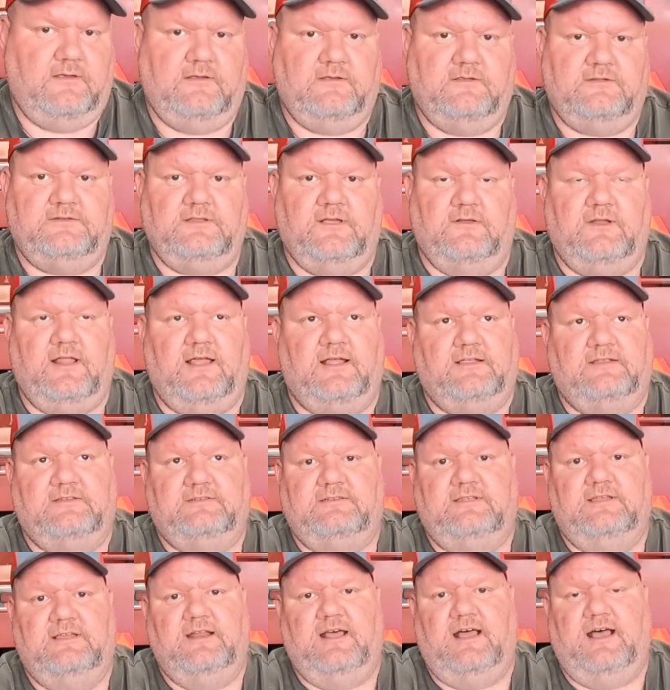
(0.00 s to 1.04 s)
So like I
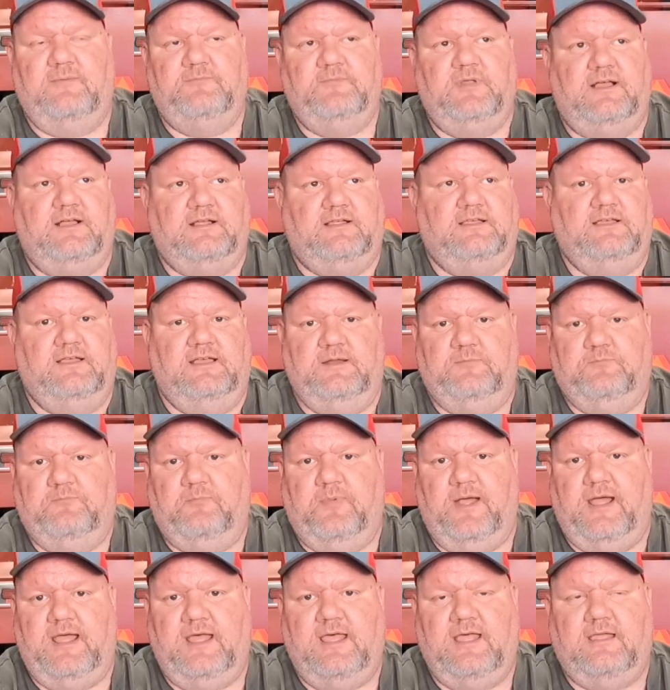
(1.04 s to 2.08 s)
said, I'm not cutting
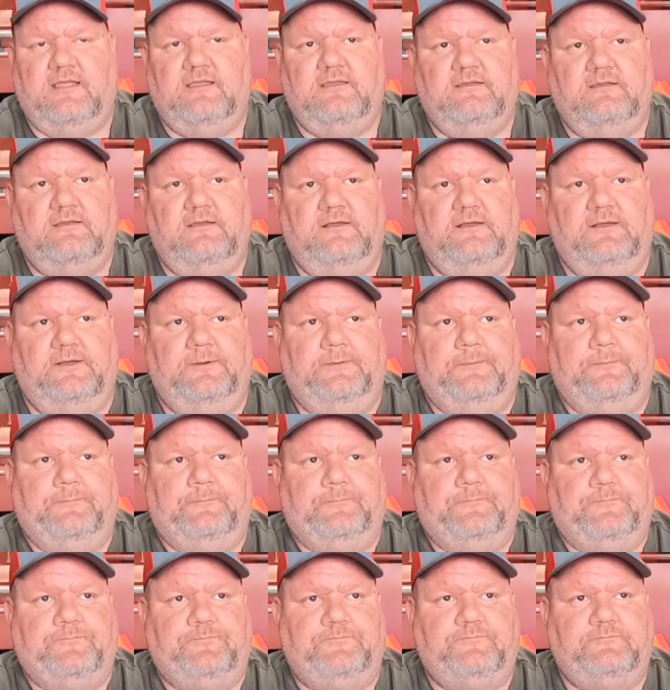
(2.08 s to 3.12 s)
back on
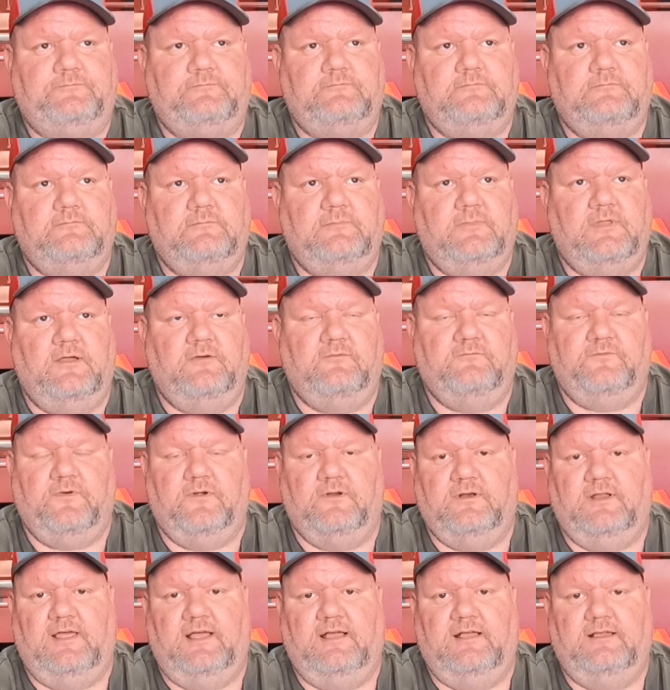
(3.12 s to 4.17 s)

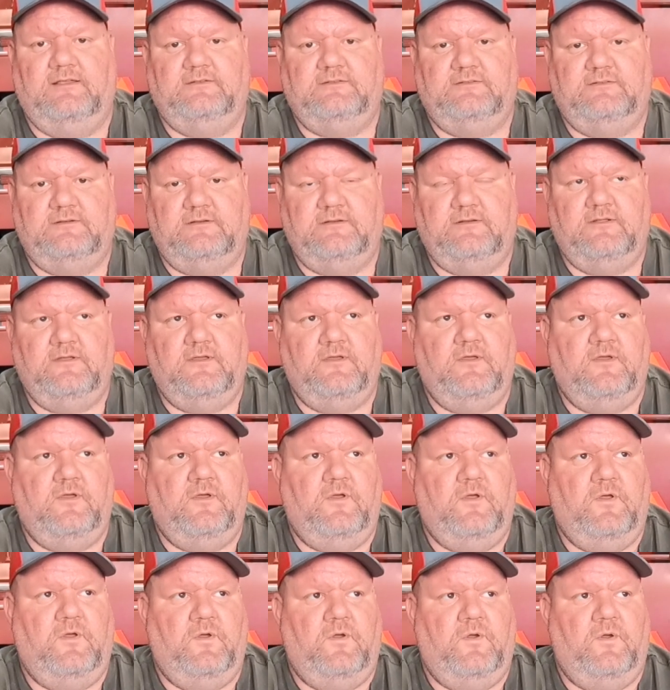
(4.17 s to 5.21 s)
fertilizer.
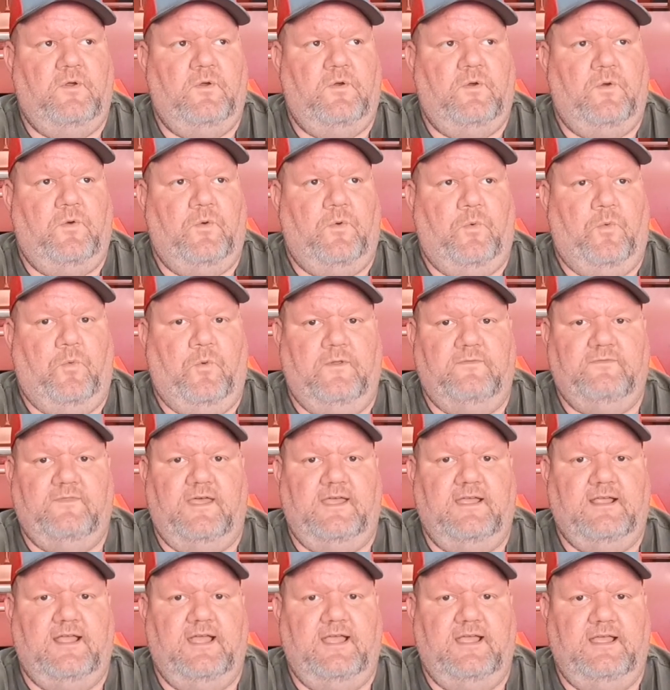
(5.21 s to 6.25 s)
One
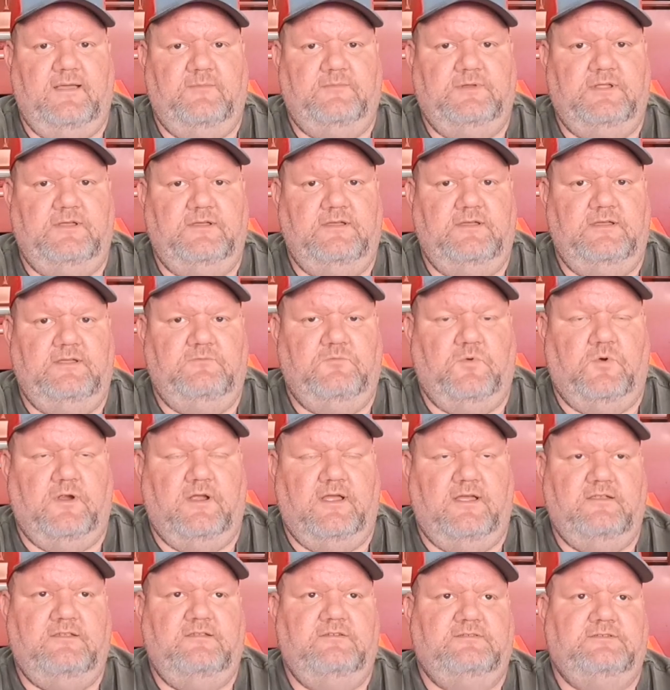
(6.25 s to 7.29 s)
thing I am doing, where
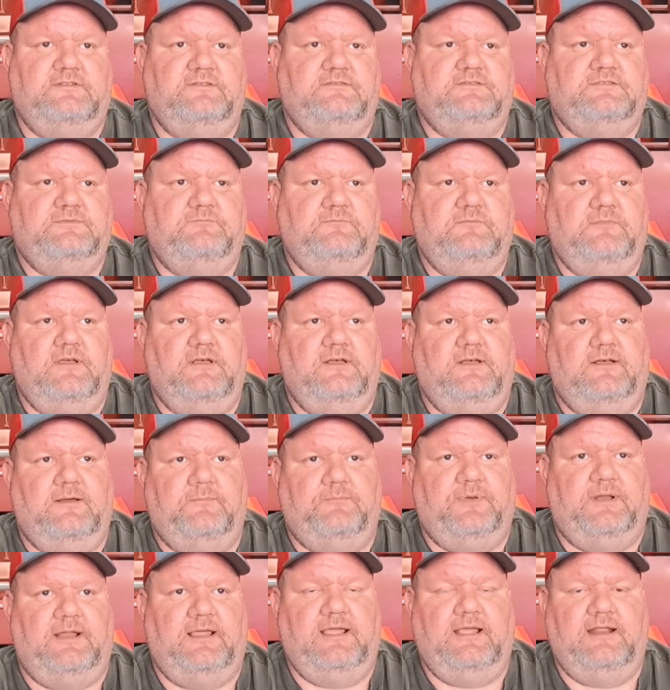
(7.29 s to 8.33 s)
I used to
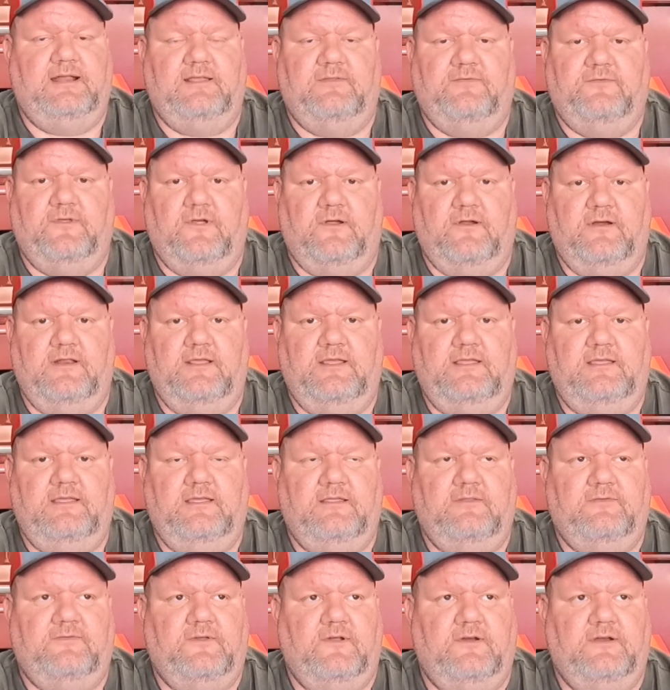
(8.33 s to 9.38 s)
plant at 30
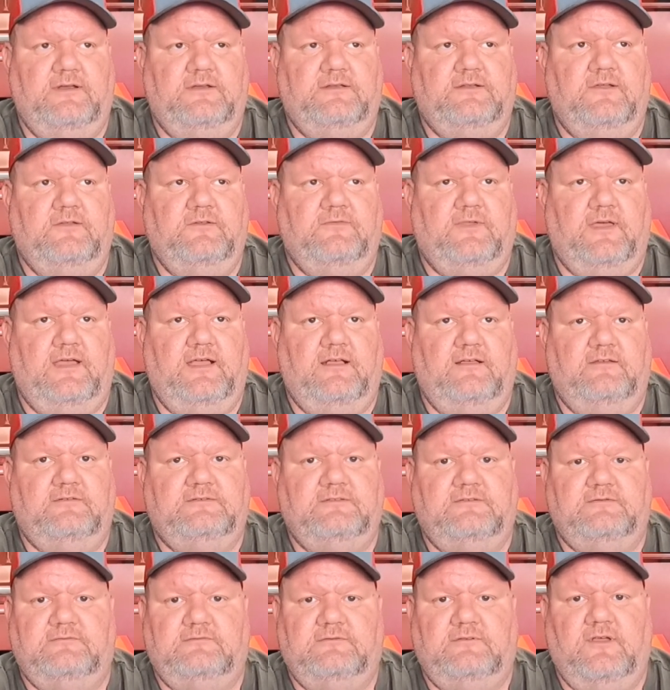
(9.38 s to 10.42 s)
and
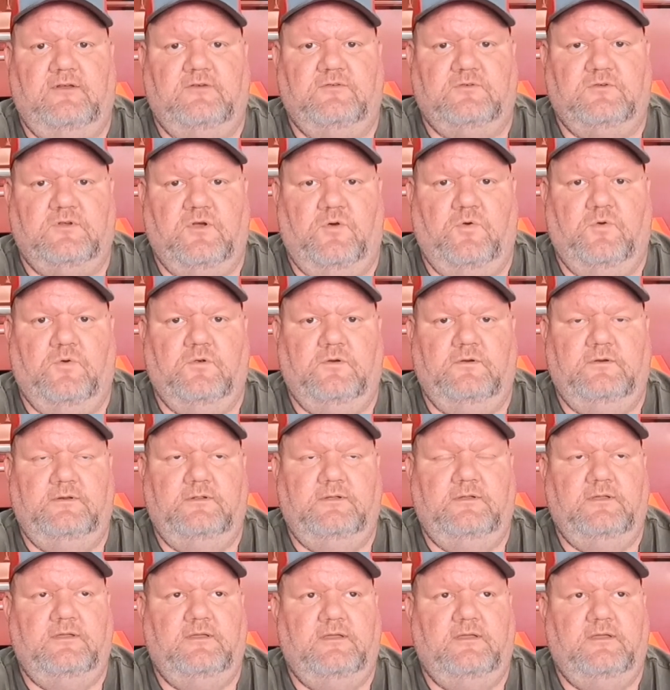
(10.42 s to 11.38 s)
32,000 on corn,